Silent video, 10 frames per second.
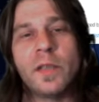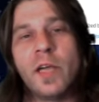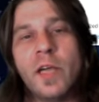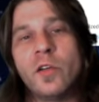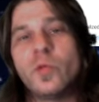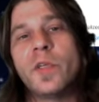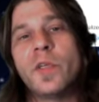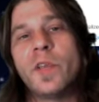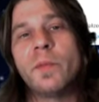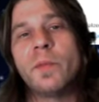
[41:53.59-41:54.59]
Dan knows what
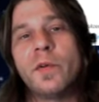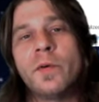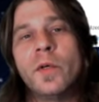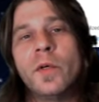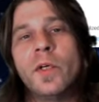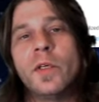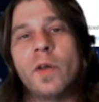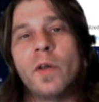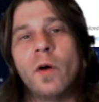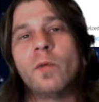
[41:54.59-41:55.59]
he's up to.
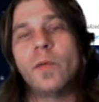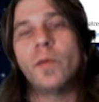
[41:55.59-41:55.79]
So